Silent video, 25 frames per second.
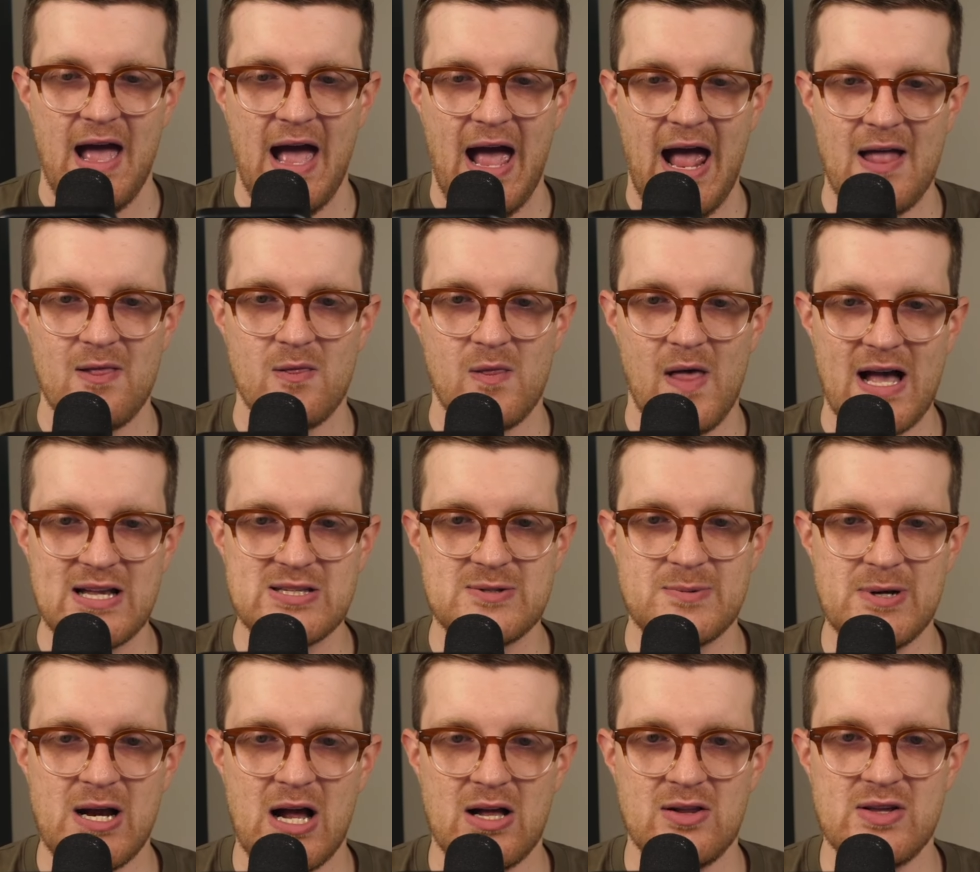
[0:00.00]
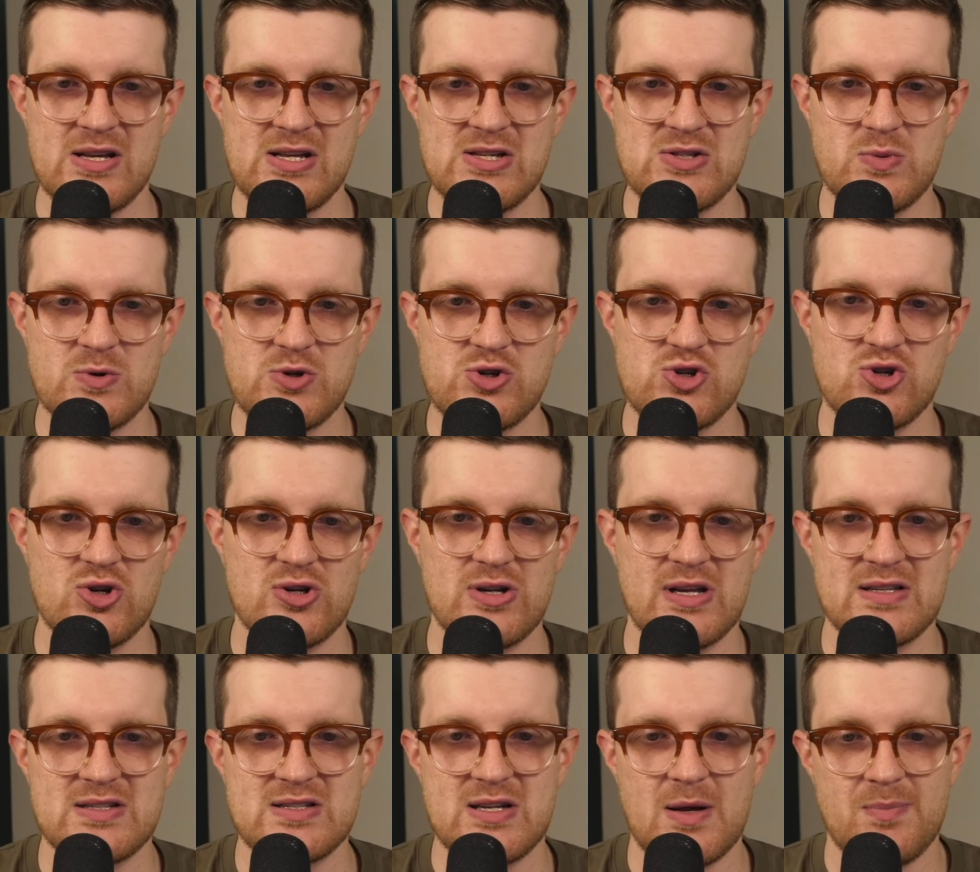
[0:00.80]
And last but not least, we
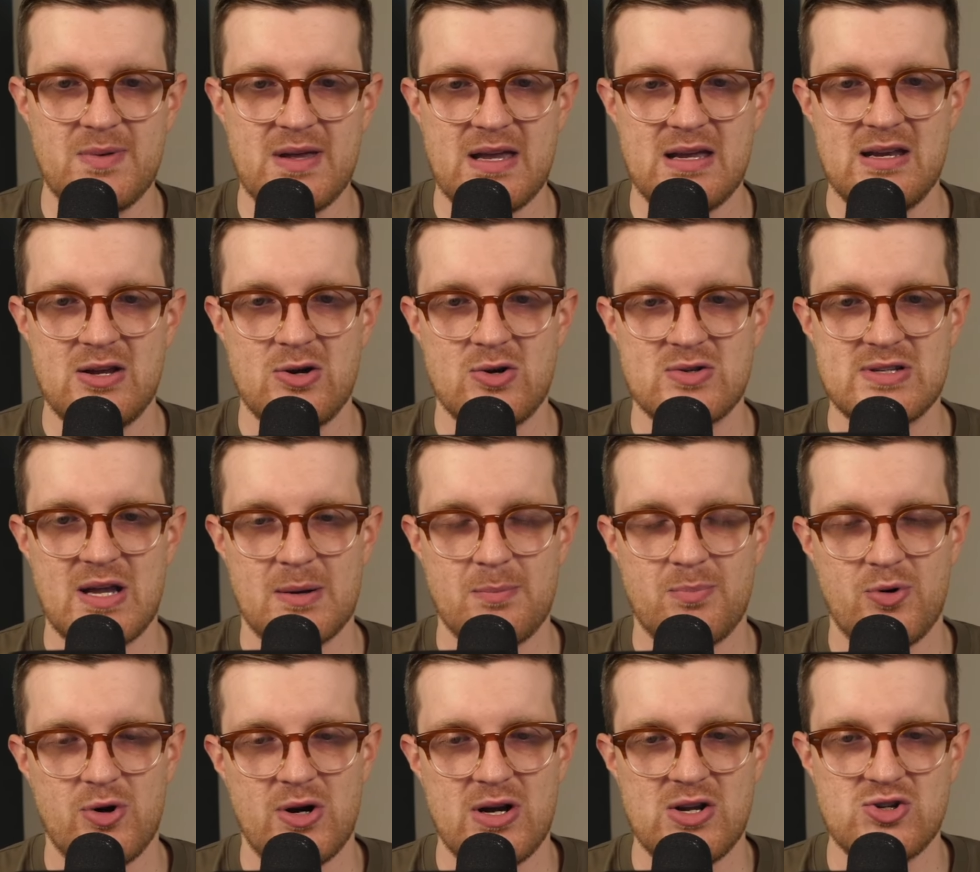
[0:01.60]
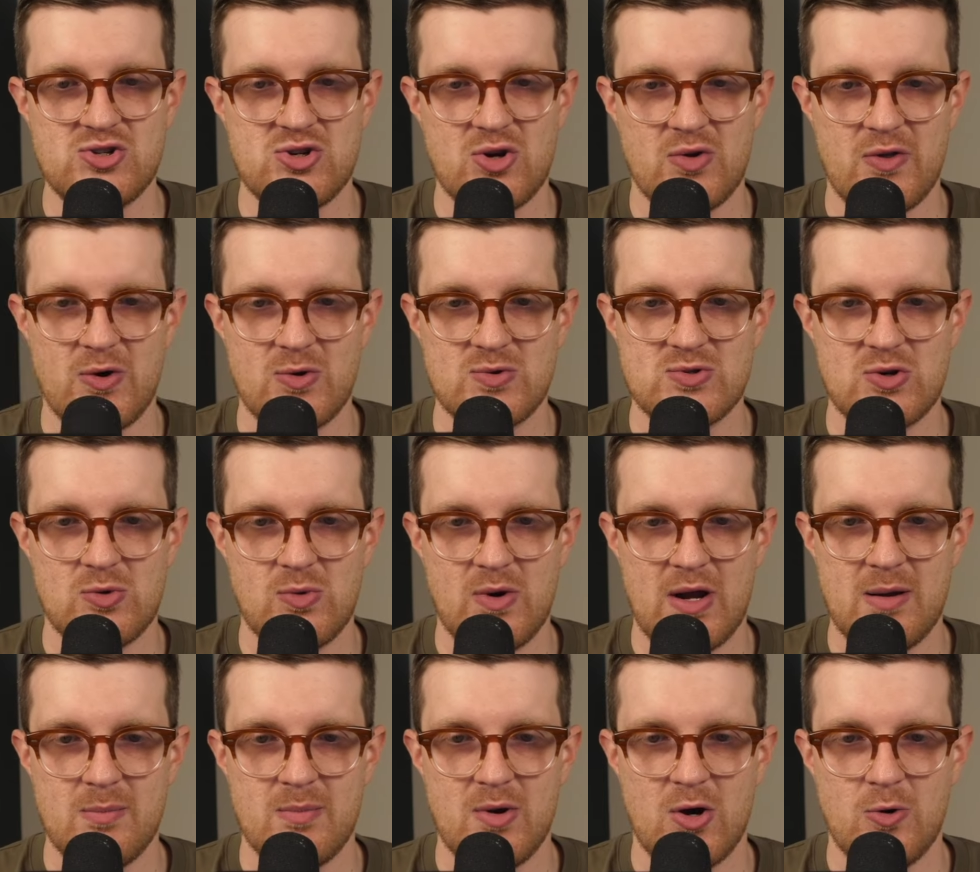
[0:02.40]
should get something in here because I'm pretty sure there was a
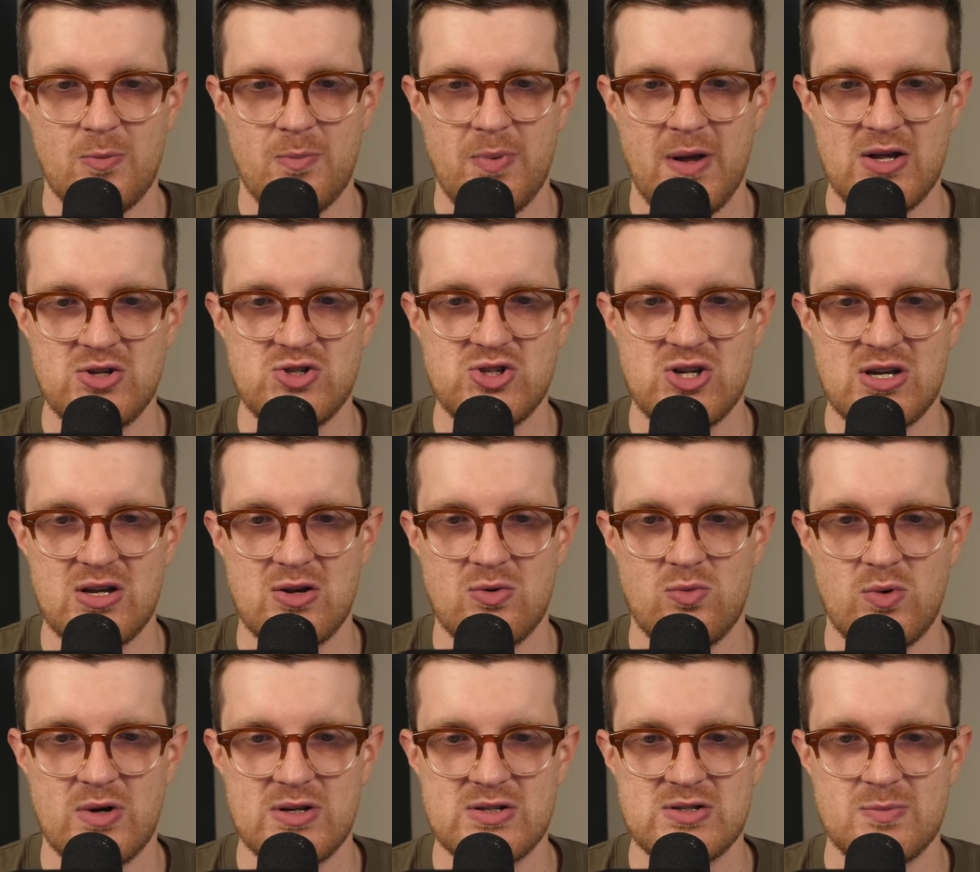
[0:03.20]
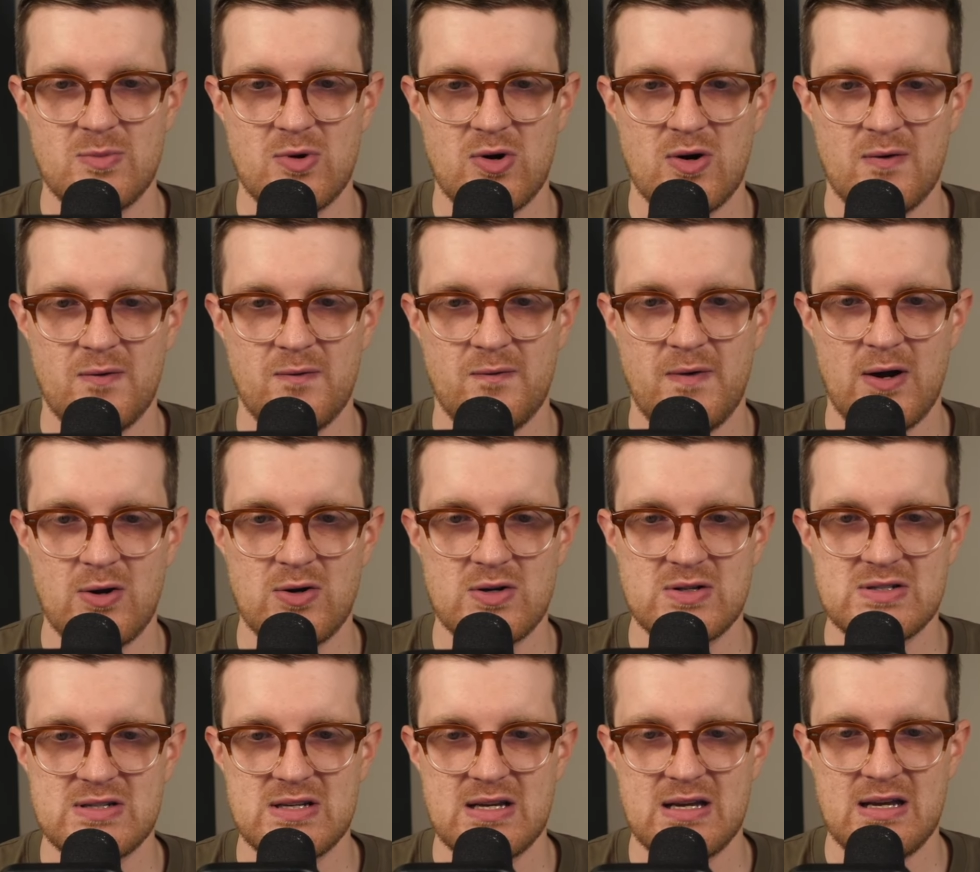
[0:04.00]
rainbow. Pidgey, Whismur,
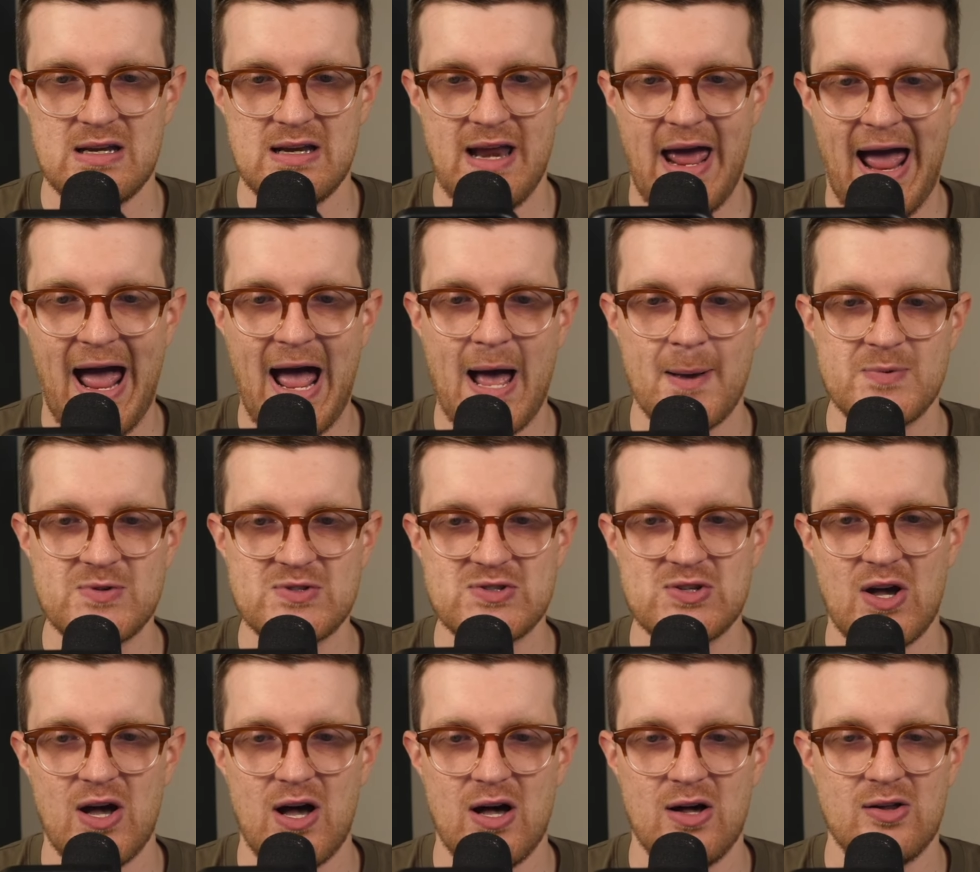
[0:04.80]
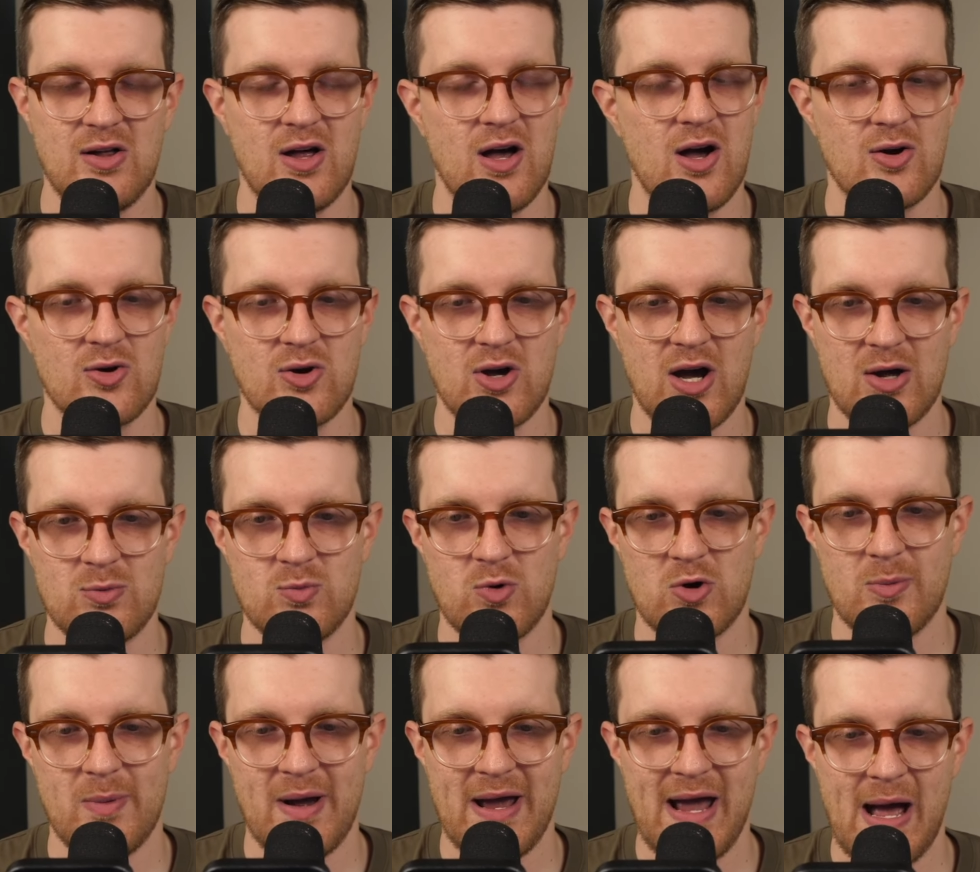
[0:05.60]
Ferroseed, Absol. Oh, God,
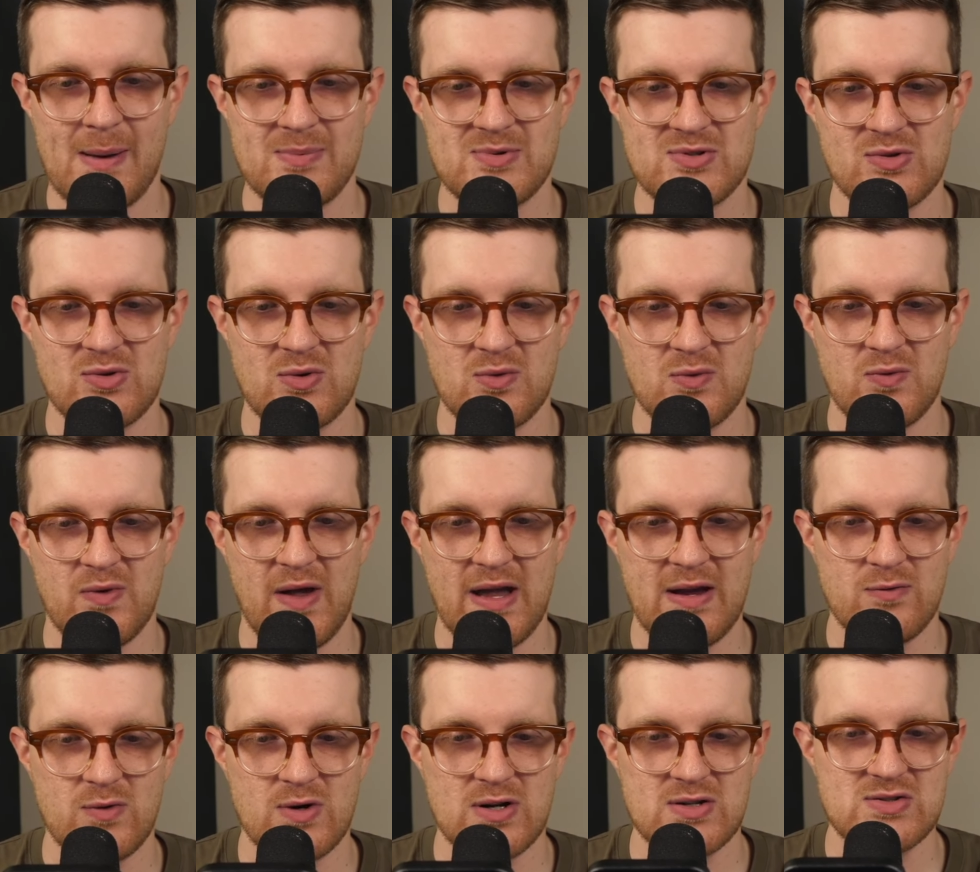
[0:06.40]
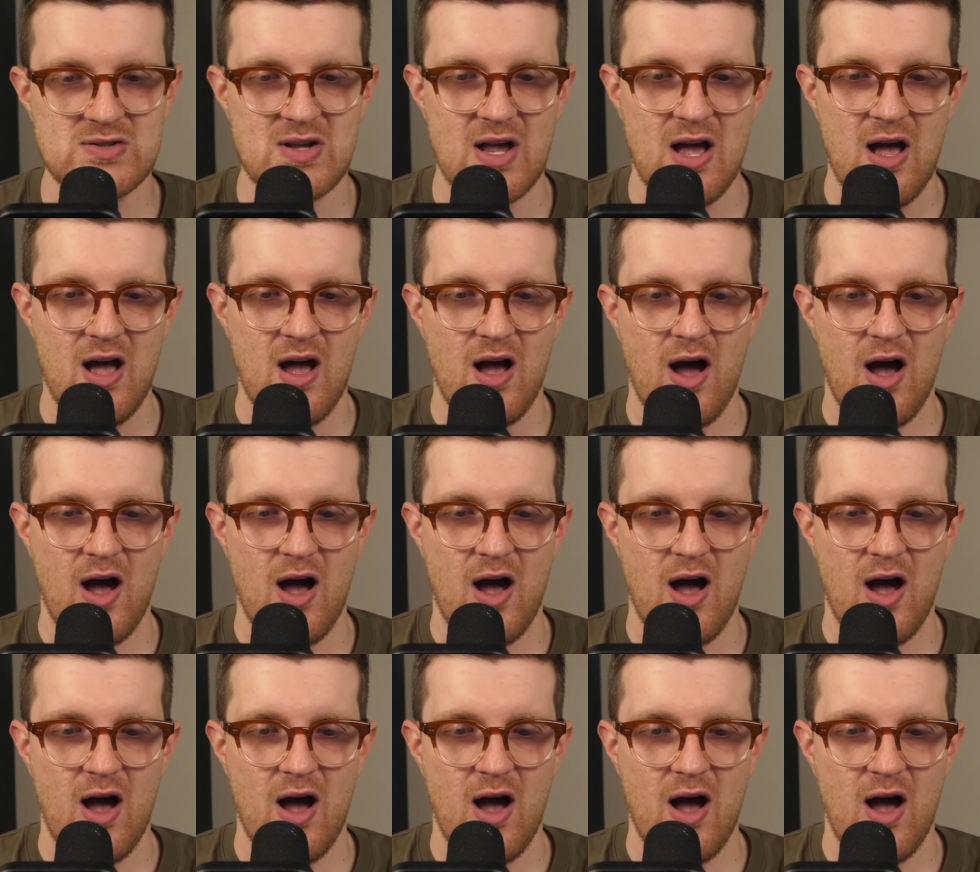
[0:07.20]
one of my absolute favorites.